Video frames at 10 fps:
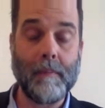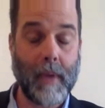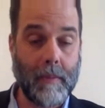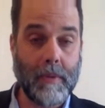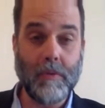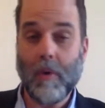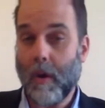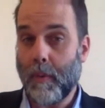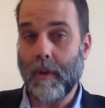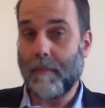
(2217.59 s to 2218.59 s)
Maybe you
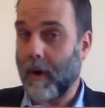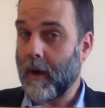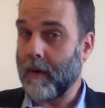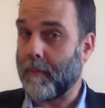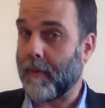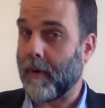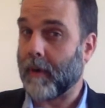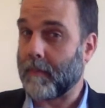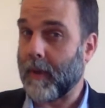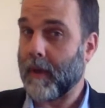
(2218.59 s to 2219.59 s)
already bought a
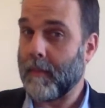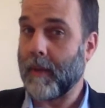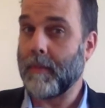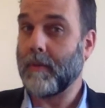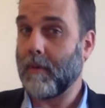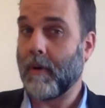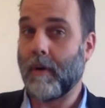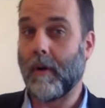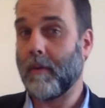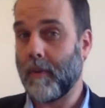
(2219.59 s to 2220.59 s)
book, man. Maybe you
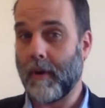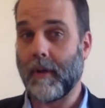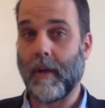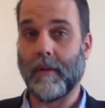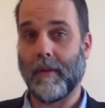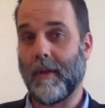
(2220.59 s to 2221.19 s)
are already.